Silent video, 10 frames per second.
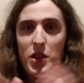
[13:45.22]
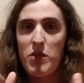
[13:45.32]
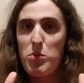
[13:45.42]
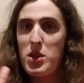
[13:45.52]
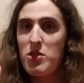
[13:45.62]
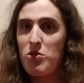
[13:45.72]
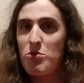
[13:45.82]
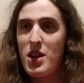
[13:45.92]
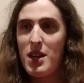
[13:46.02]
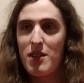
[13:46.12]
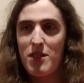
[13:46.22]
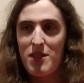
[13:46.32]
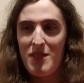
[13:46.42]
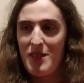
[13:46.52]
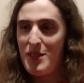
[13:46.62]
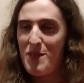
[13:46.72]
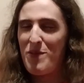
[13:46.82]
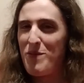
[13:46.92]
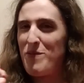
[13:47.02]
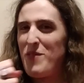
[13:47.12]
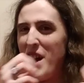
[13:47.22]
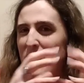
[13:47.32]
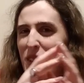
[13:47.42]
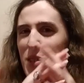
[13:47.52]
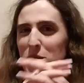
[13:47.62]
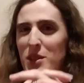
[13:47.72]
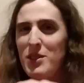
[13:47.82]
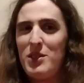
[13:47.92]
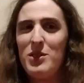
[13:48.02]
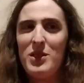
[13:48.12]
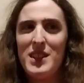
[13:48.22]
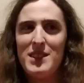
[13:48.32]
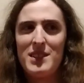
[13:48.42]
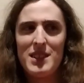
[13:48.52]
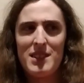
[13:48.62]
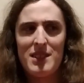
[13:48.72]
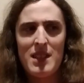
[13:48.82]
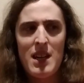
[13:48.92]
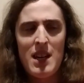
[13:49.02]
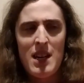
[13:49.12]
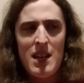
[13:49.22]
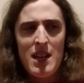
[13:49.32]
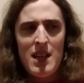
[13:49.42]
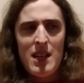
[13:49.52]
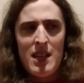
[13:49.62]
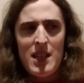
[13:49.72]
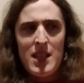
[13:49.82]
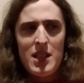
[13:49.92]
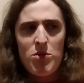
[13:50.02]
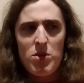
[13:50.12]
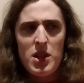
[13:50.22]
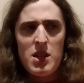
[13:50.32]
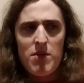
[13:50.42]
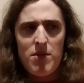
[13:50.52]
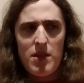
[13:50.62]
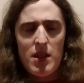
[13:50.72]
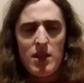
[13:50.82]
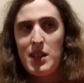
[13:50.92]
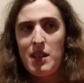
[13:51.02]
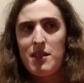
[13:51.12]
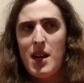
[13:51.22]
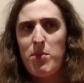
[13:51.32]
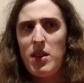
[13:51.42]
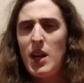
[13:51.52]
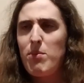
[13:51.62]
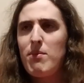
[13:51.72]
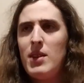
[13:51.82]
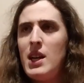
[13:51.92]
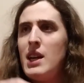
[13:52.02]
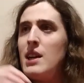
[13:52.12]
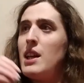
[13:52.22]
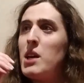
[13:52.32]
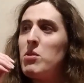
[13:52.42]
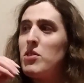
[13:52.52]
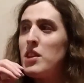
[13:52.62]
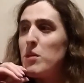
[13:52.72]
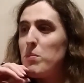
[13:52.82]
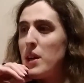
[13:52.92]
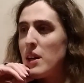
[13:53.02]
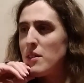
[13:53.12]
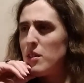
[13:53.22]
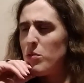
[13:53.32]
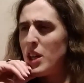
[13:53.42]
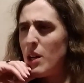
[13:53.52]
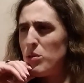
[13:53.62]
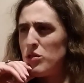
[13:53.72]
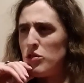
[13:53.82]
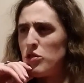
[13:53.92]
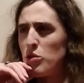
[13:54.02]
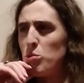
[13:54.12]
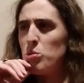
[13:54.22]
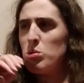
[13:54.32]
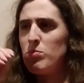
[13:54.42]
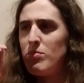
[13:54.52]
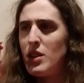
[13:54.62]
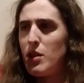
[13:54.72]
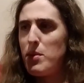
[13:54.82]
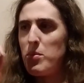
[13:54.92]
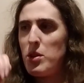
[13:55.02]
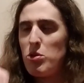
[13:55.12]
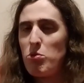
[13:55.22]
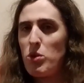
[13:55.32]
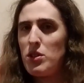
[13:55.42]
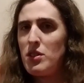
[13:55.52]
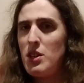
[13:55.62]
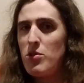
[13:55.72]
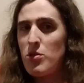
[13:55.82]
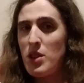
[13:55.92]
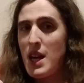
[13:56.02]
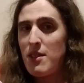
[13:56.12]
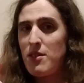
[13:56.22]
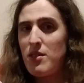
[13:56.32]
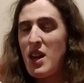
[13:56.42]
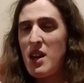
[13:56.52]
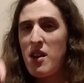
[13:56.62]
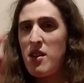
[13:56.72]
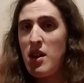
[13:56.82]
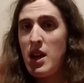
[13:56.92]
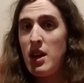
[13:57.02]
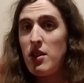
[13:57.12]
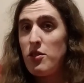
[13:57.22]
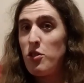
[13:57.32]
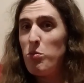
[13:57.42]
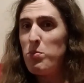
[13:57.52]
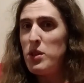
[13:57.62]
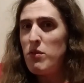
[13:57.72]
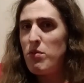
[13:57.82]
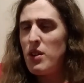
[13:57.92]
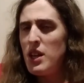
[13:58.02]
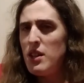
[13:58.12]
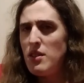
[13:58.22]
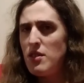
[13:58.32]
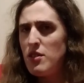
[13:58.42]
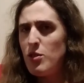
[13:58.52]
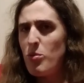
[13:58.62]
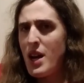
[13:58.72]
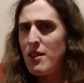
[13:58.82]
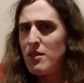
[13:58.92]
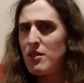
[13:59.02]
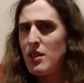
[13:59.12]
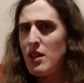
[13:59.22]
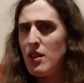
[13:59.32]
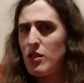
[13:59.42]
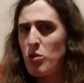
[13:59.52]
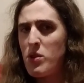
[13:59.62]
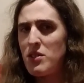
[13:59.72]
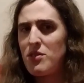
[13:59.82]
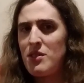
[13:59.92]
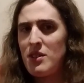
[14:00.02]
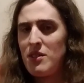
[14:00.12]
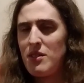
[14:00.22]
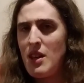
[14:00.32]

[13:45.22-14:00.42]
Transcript: giving me the strength to finally be able to do this. It's a relief. And on top of that, I always think back to when I was in school. I remember there was one teacher that said, don't be afraid to ask questions,